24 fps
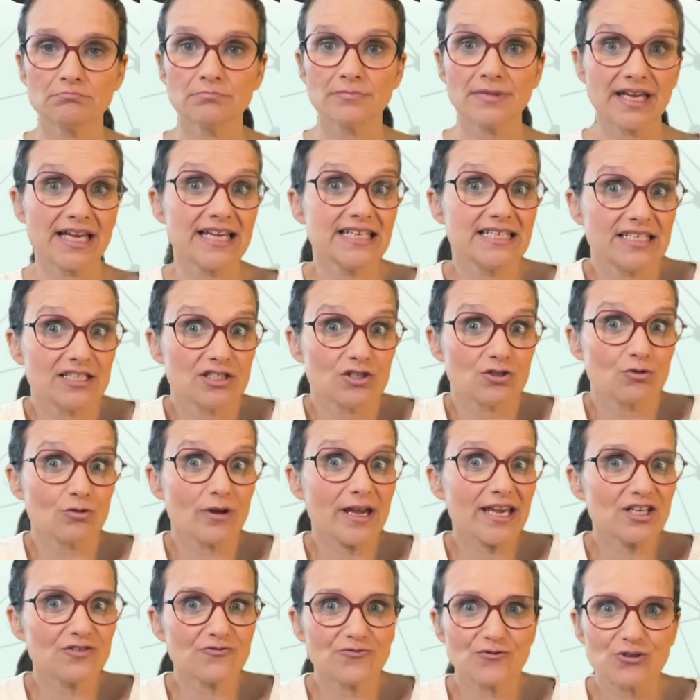It is
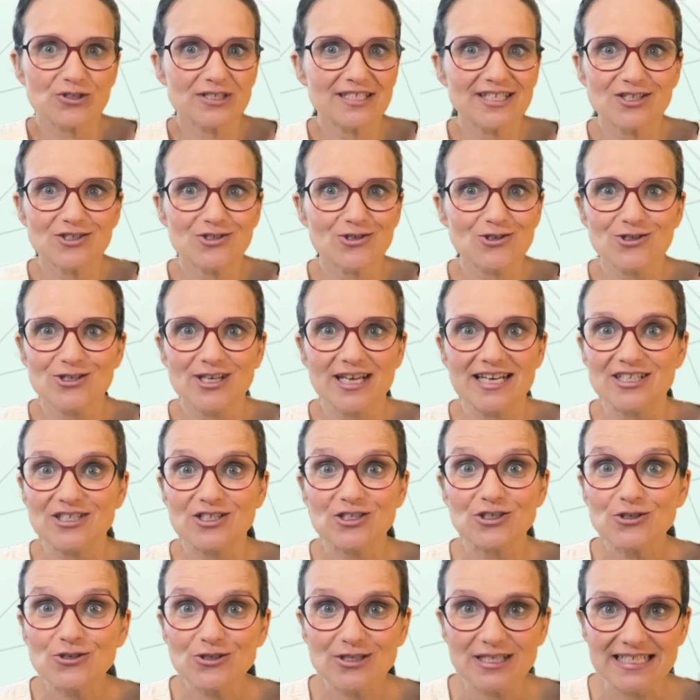great for teachers and
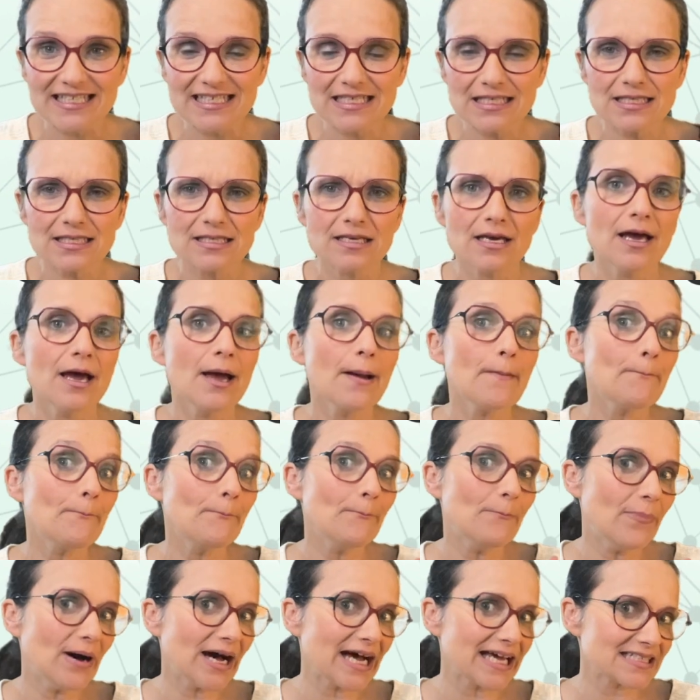students,
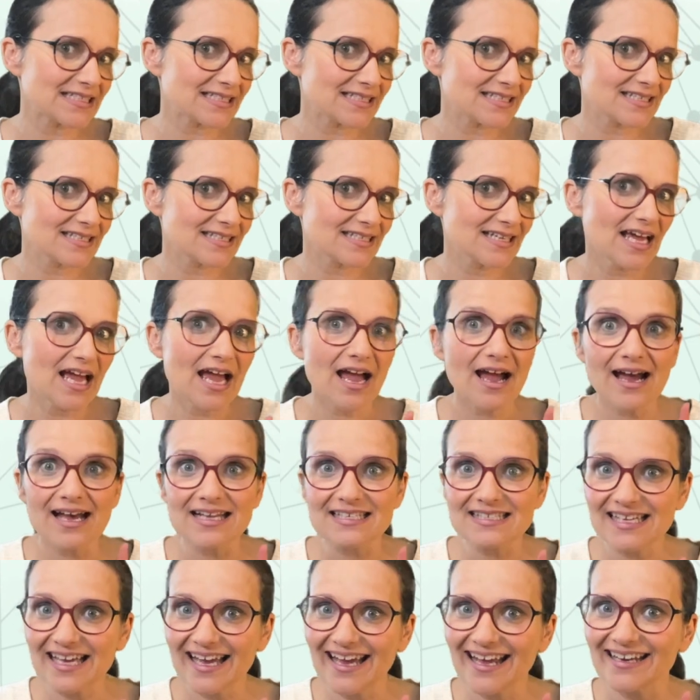but as
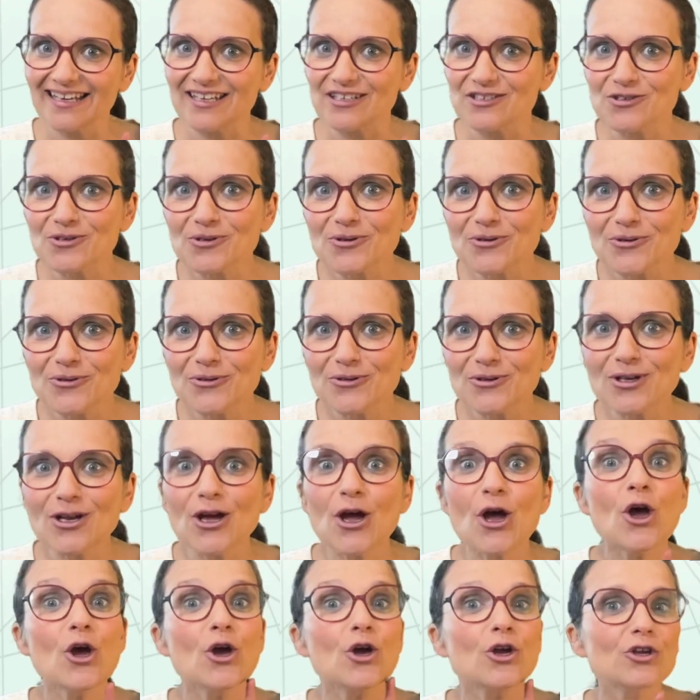any tool,
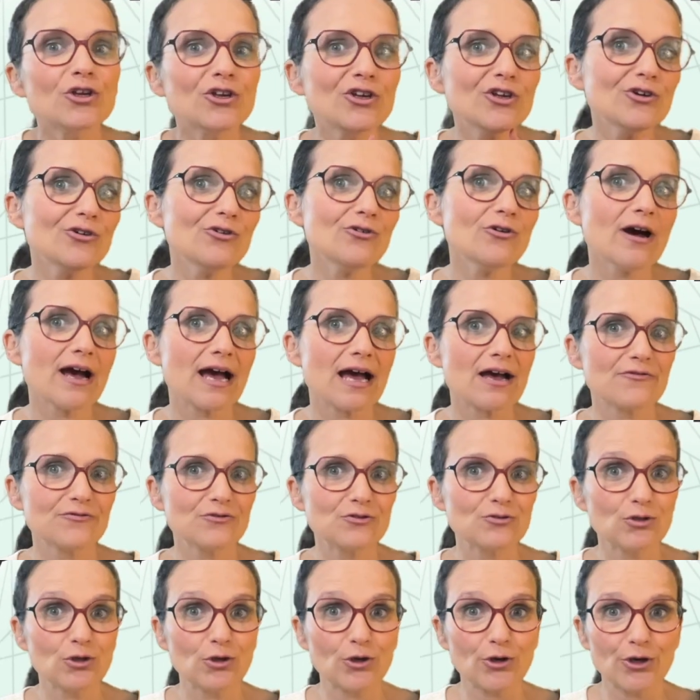you have
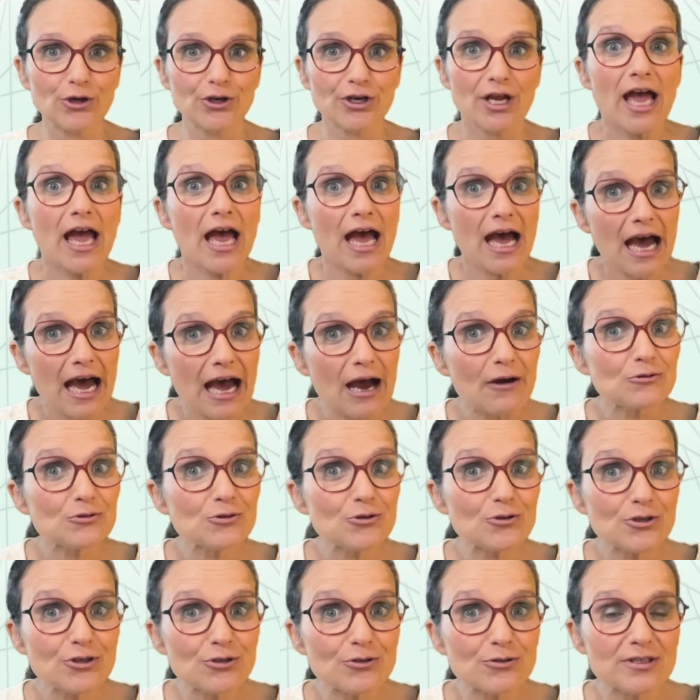to learn how
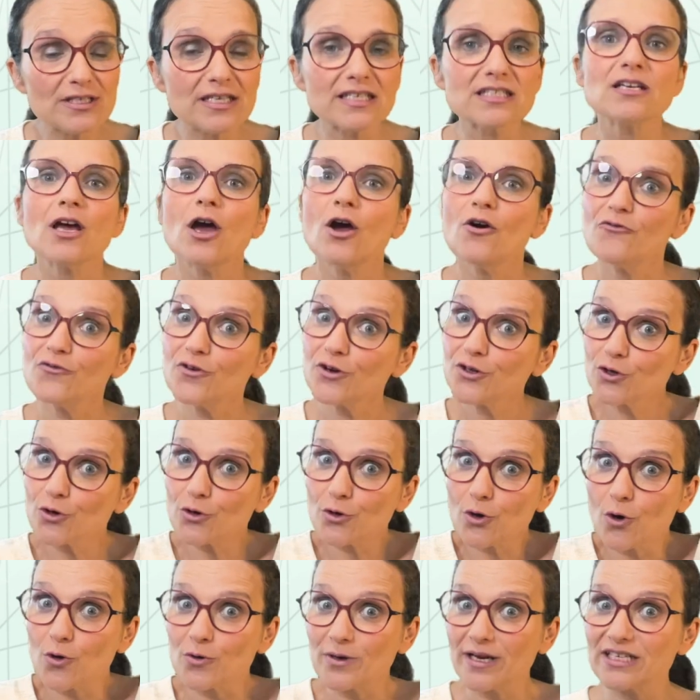to use it for your
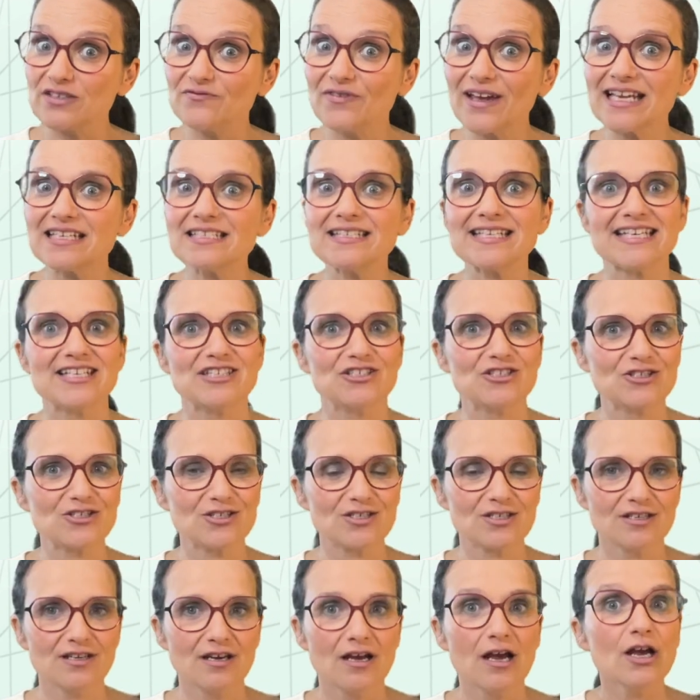own advantage.
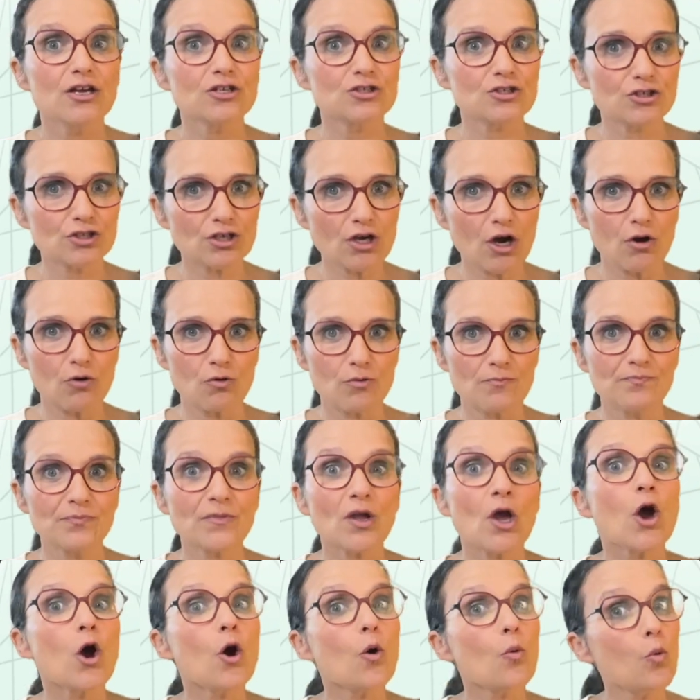So,
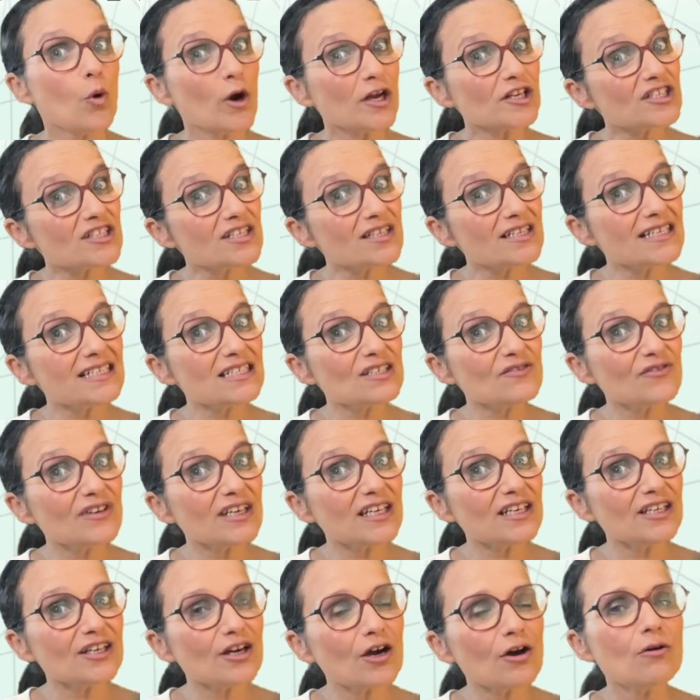Watch this
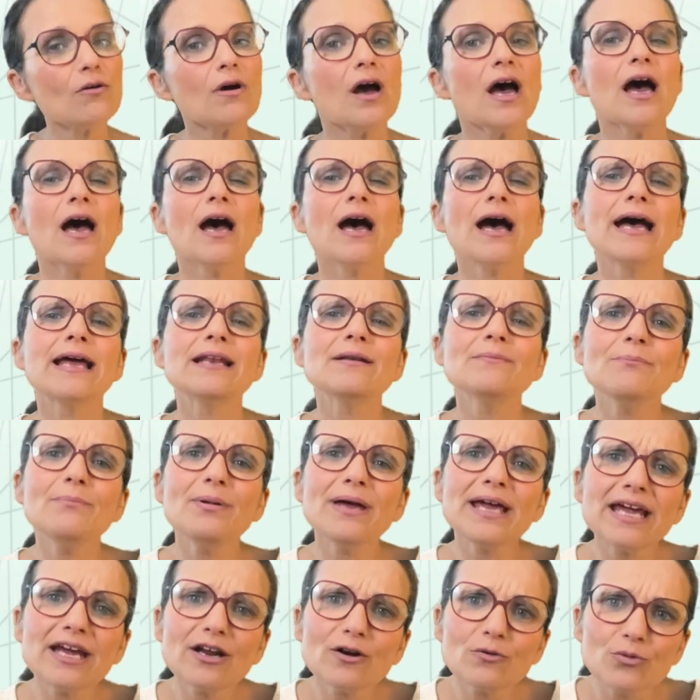video and
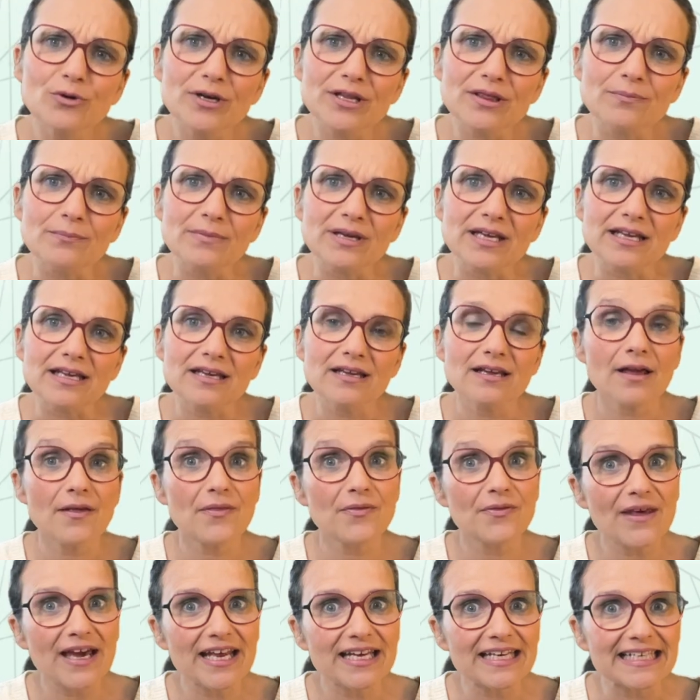bear with me.
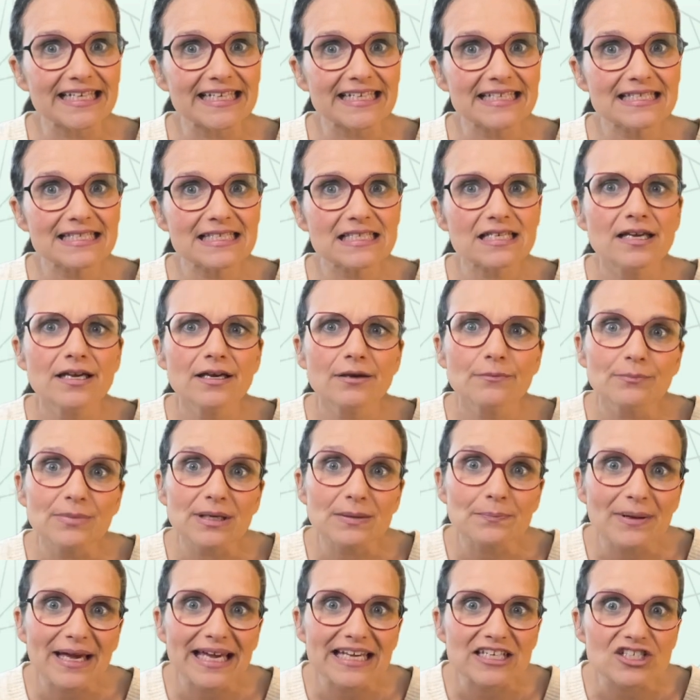That is, be
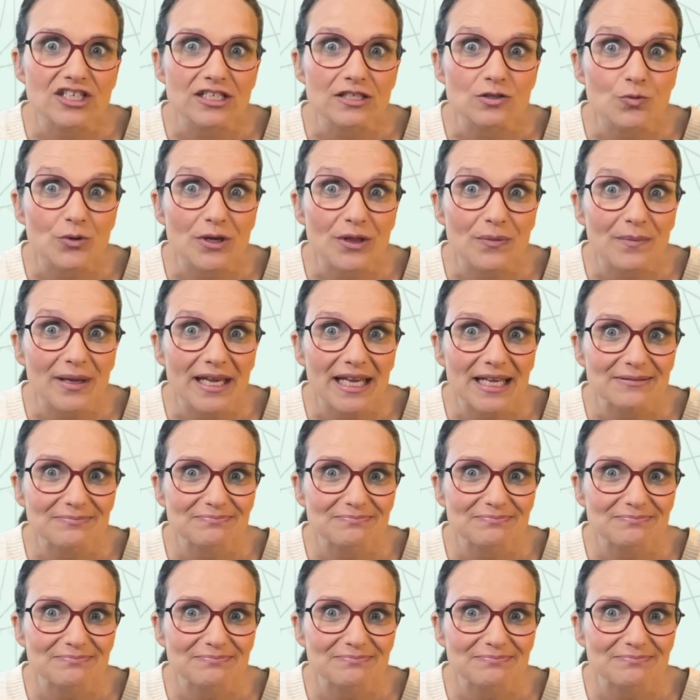patient with me.